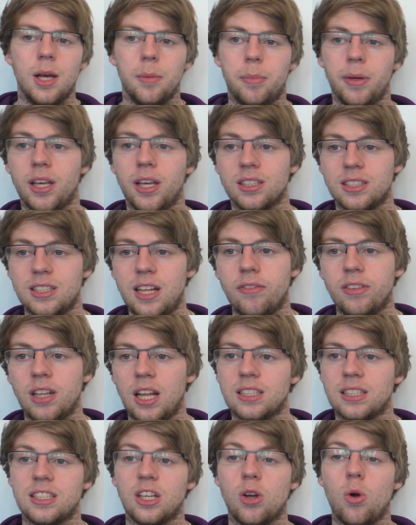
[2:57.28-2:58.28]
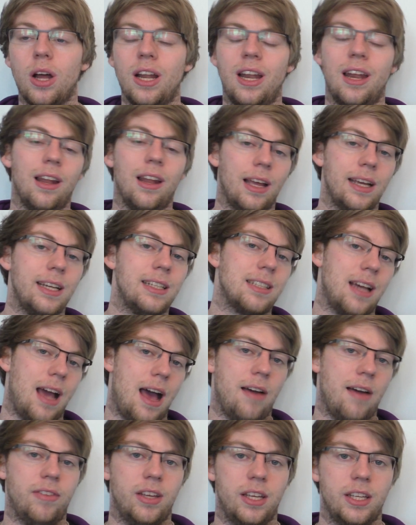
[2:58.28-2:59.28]
because nevertheless, I quite like to
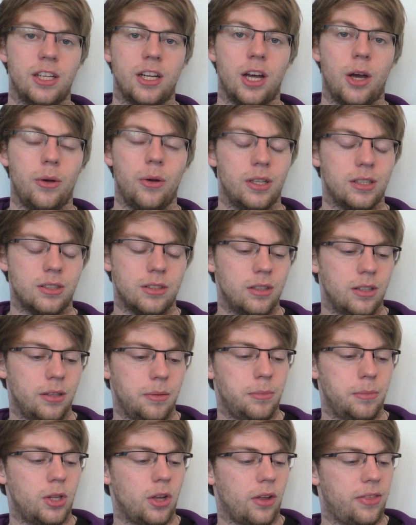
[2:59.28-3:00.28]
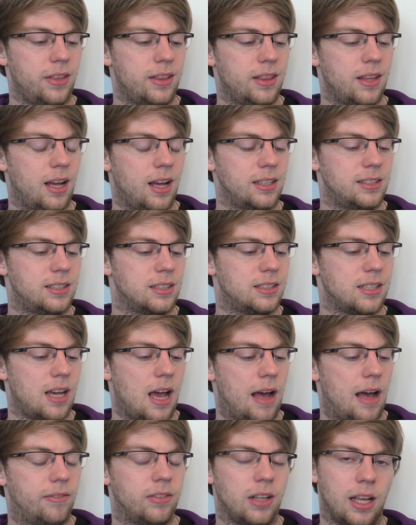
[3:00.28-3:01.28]
have it, you know, it's nothing nicer to
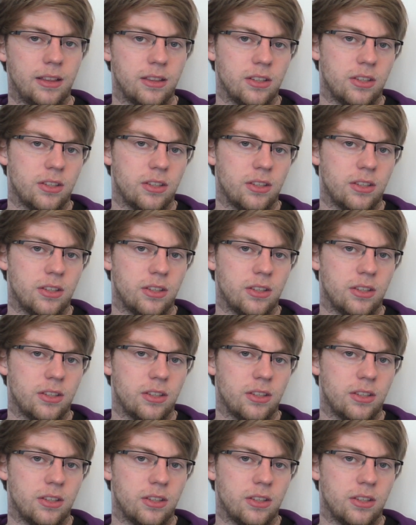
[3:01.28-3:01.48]
have, like, the